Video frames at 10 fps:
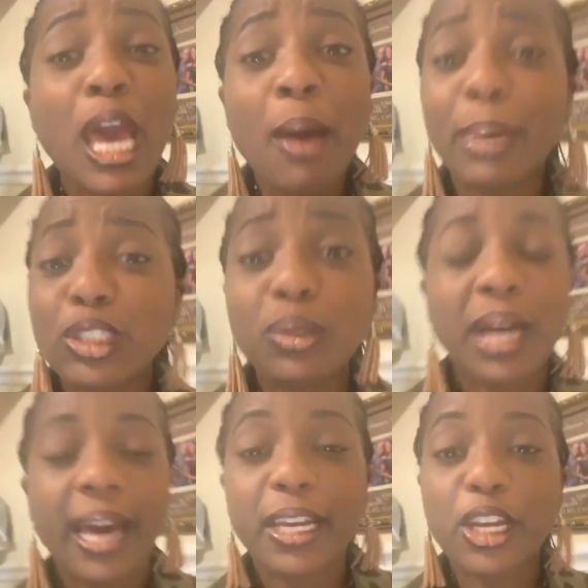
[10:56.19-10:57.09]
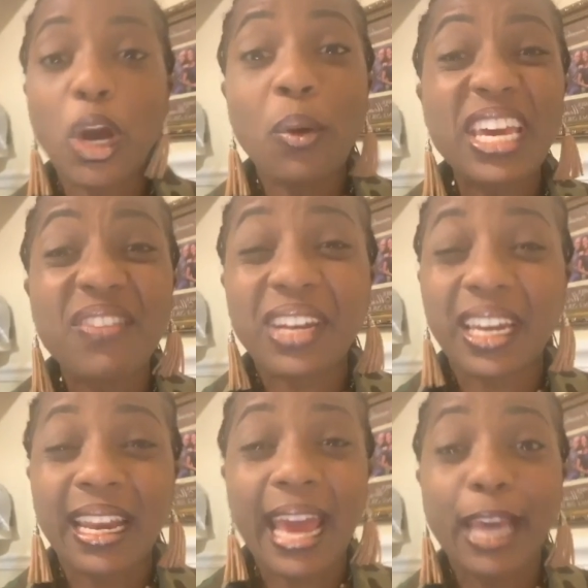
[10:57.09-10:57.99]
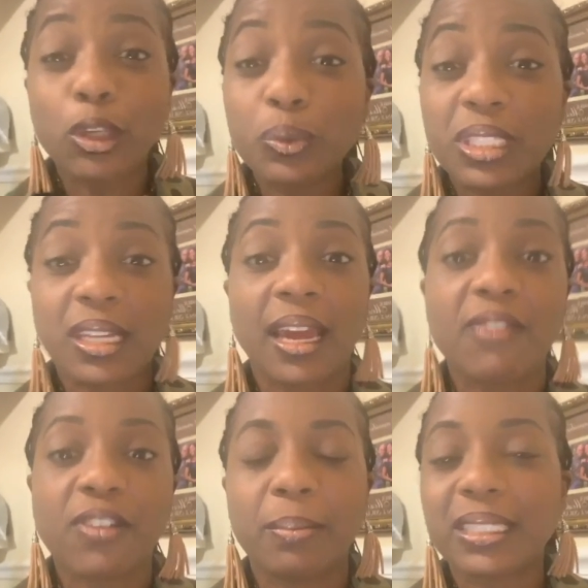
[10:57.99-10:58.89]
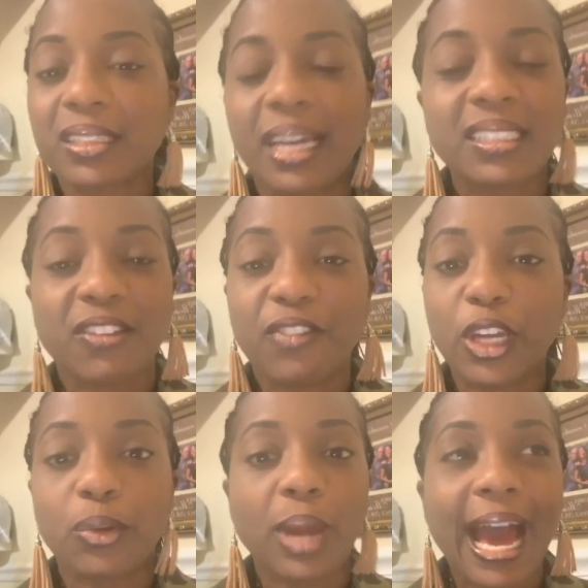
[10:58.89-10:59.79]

But you got to know, even in that, you stand from a stance of victory. I